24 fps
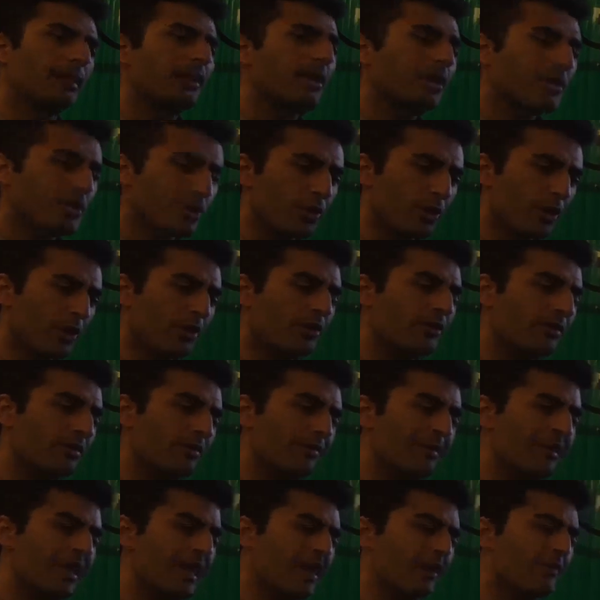sort of
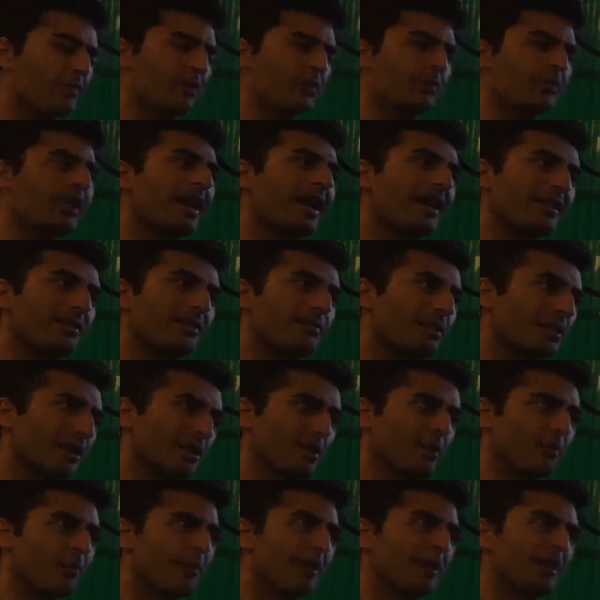take it for granted, but they
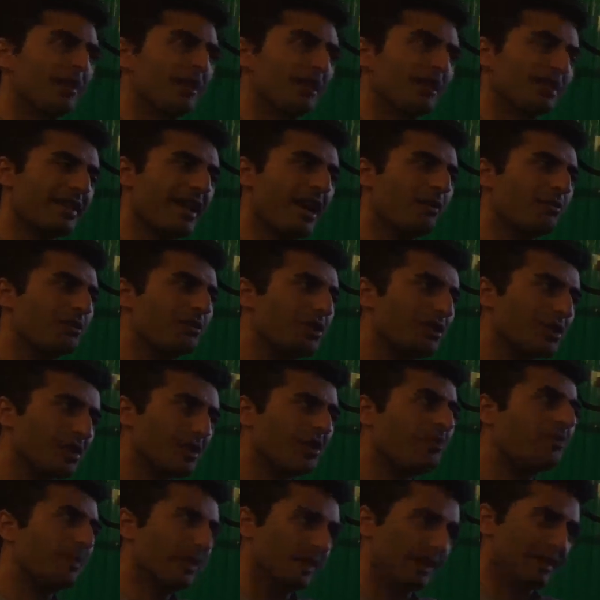don't realize how
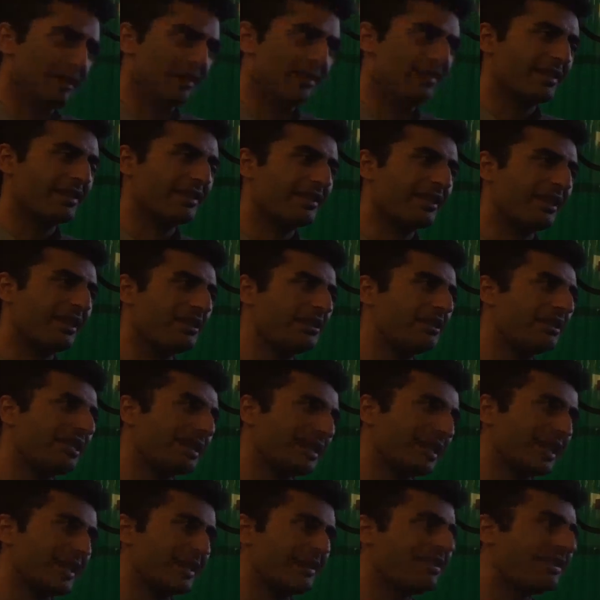cheap it is that you can
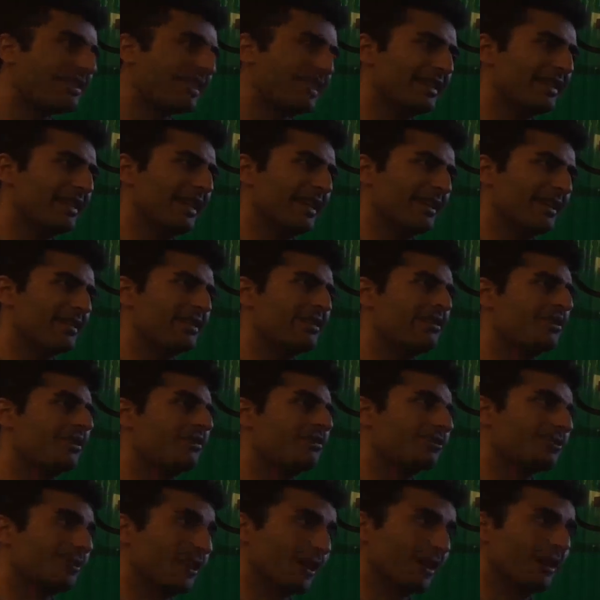get stuff
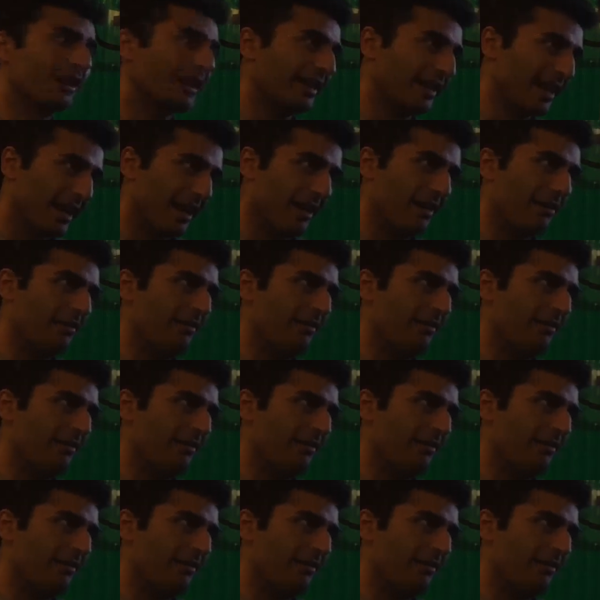running now.